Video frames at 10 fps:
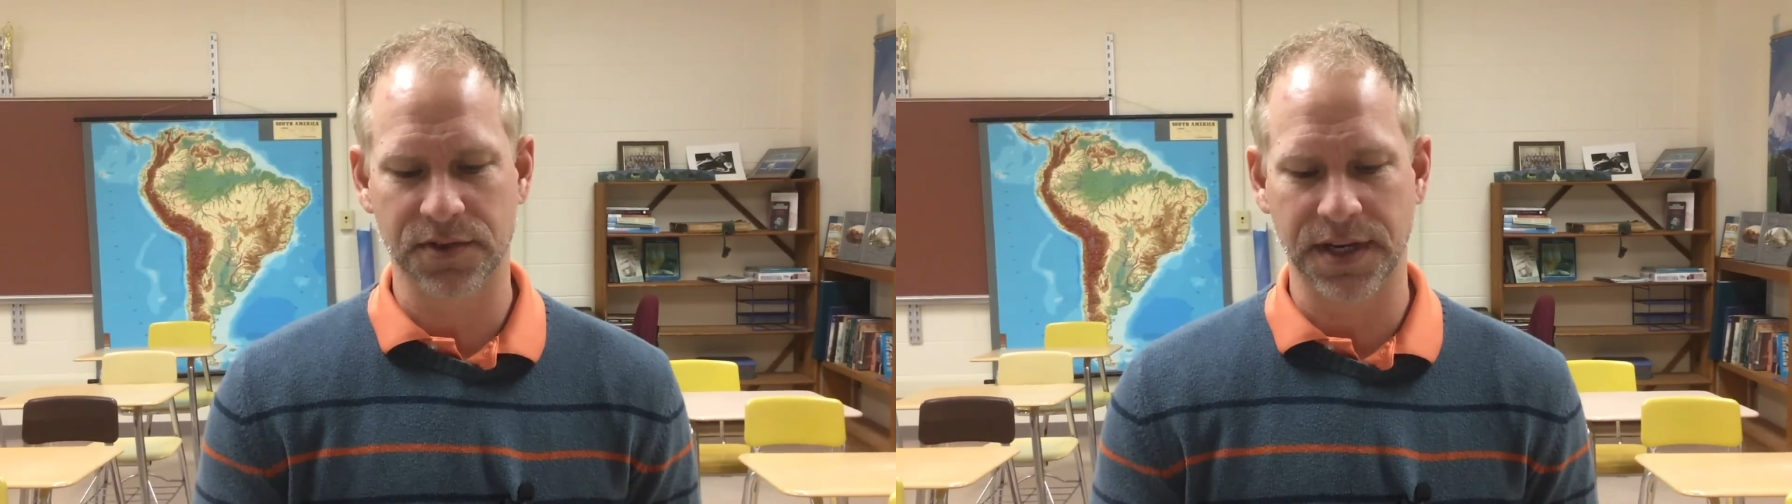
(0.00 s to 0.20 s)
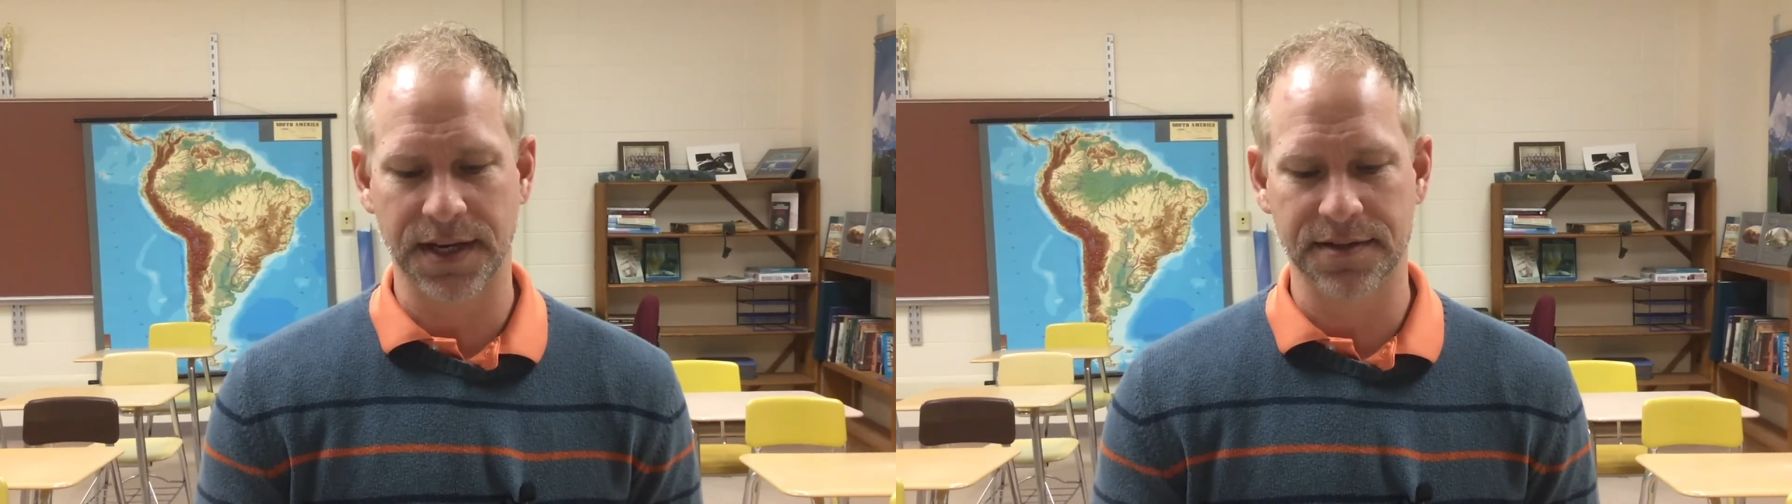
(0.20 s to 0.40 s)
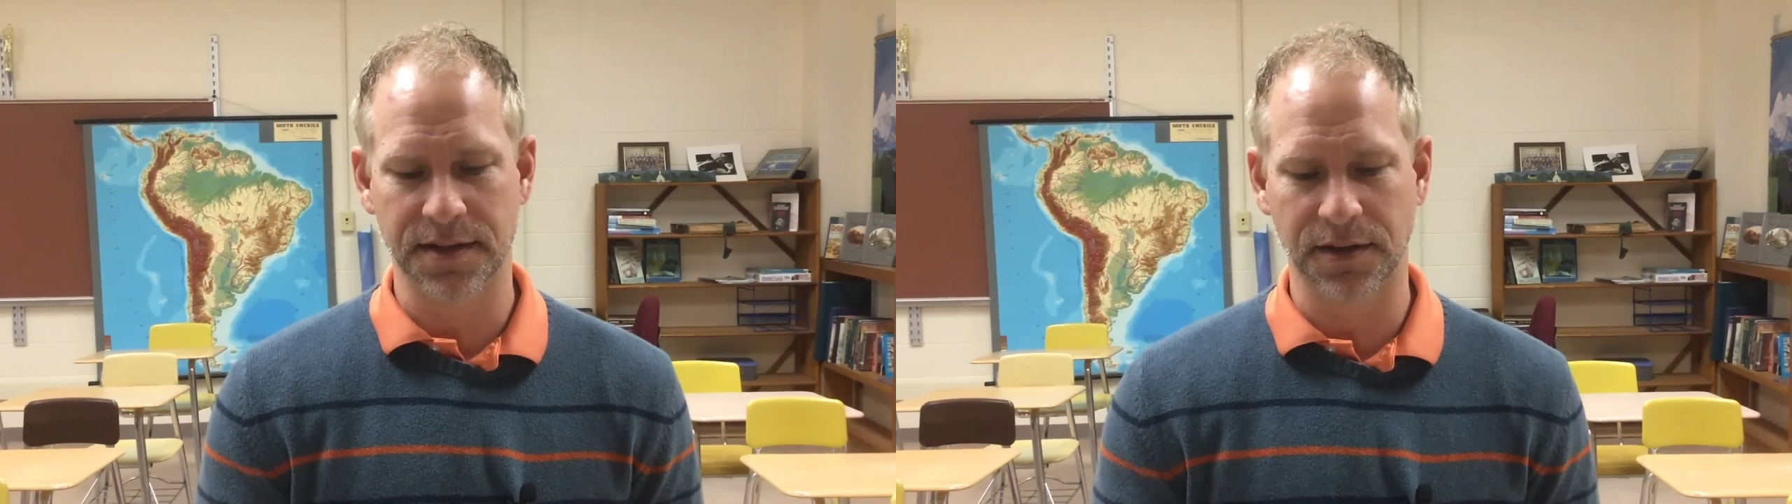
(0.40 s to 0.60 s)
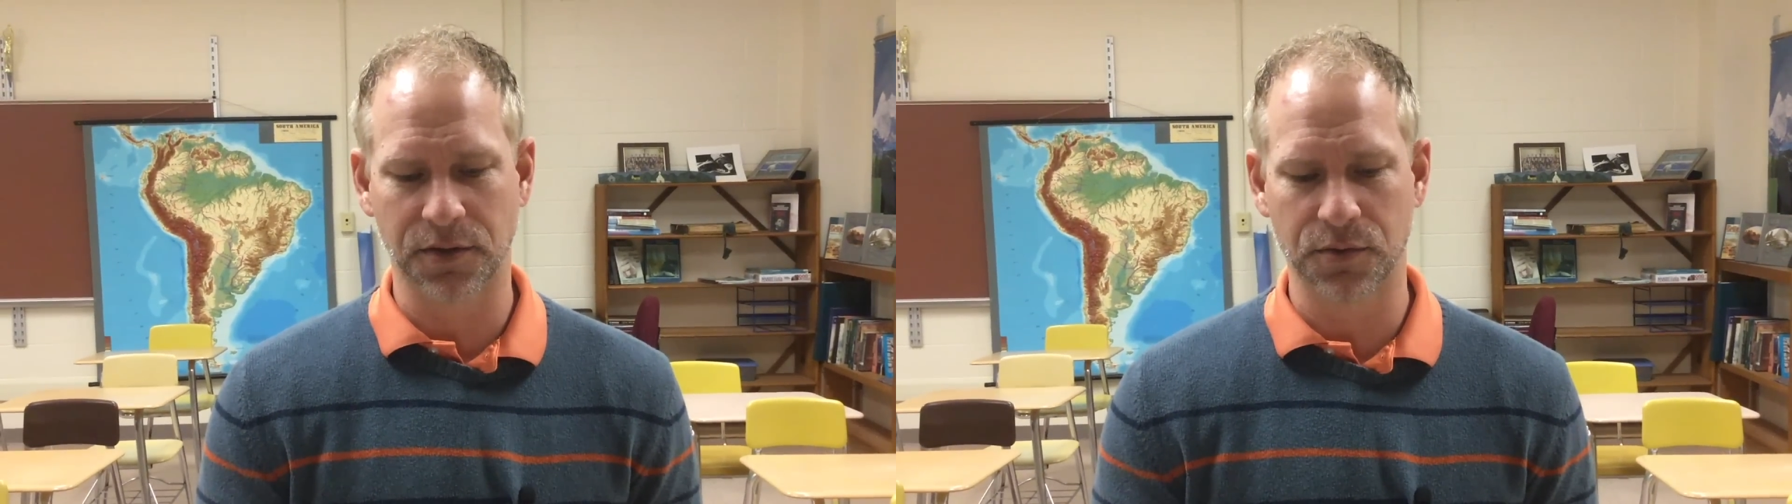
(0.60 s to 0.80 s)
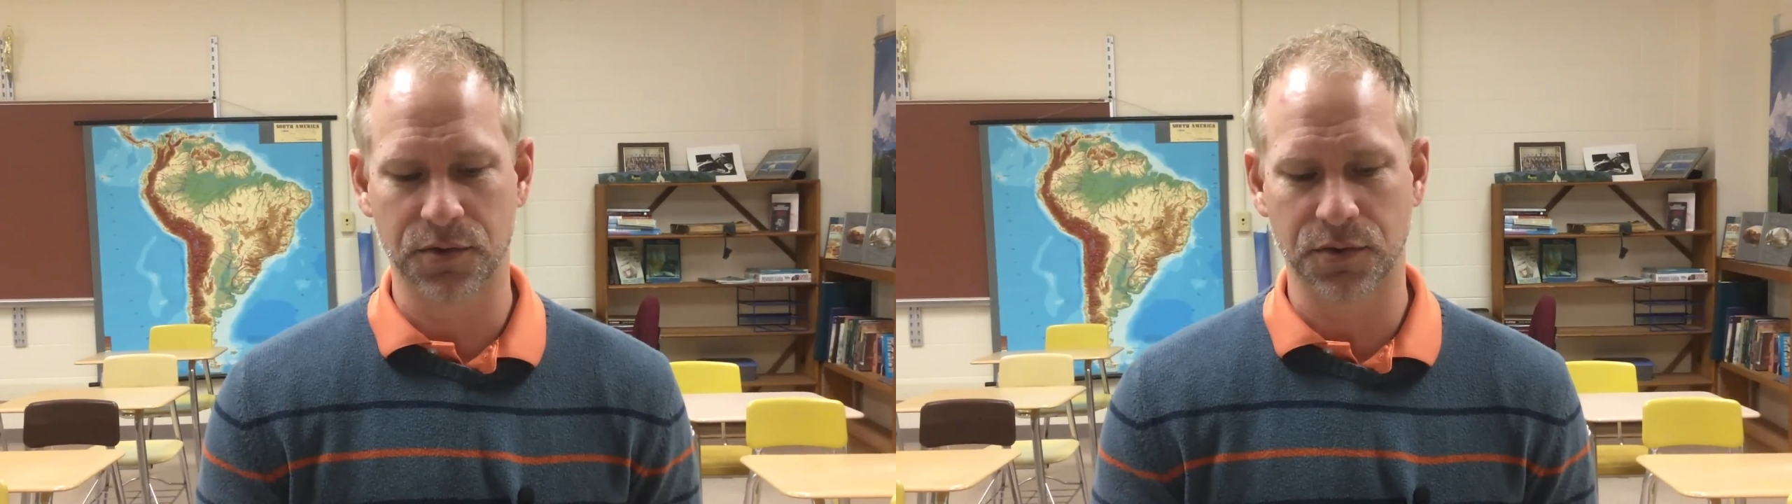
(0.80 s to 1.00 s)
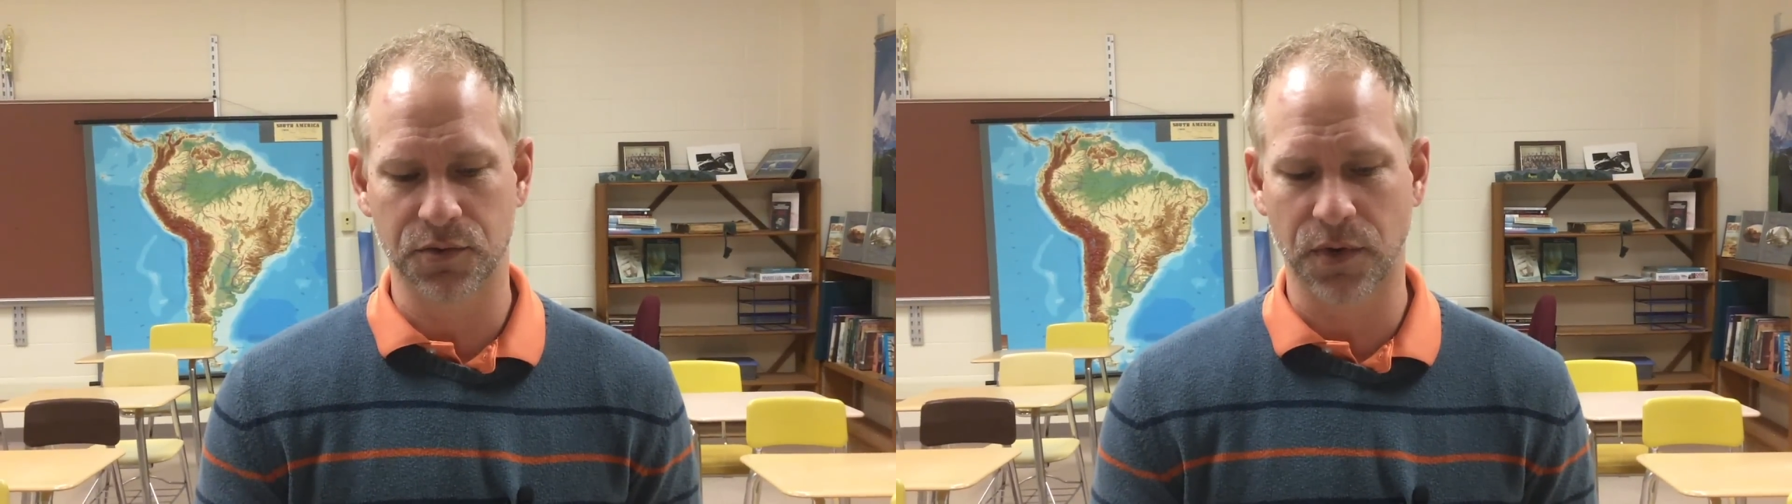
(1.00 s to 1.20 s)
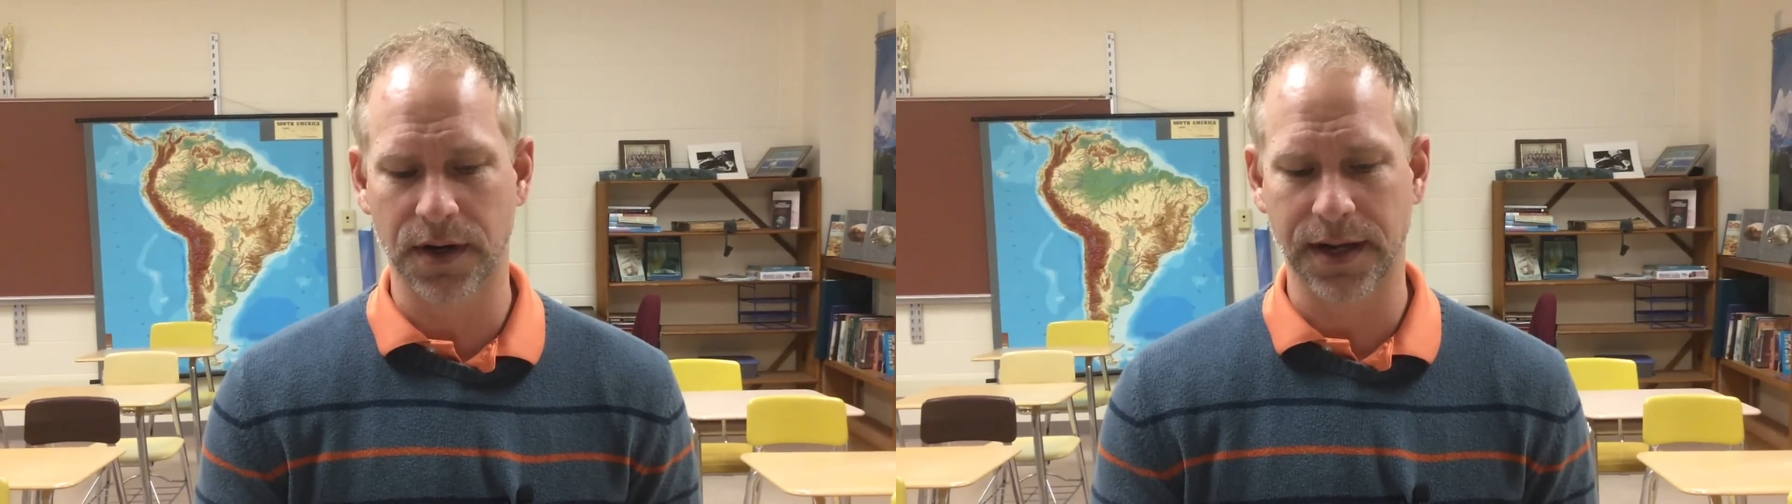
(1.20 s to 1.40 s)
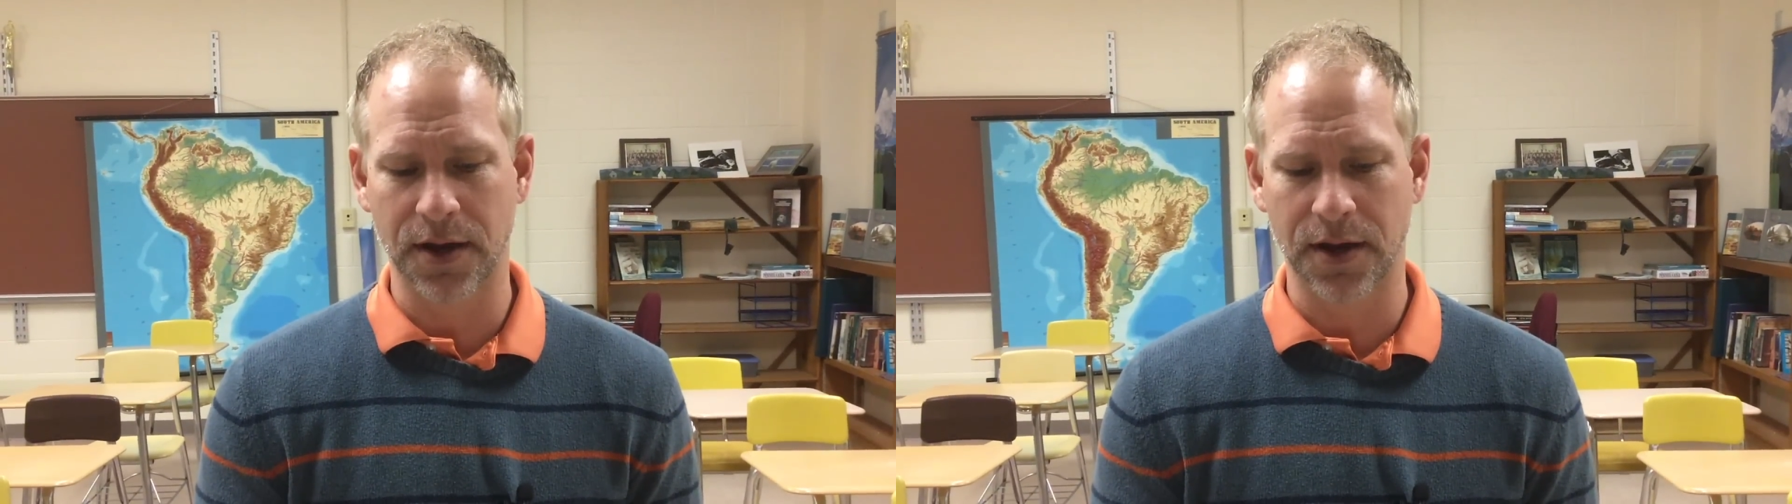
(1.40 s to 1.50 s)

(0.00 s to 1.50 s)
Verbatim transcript: sayings that allude to drug,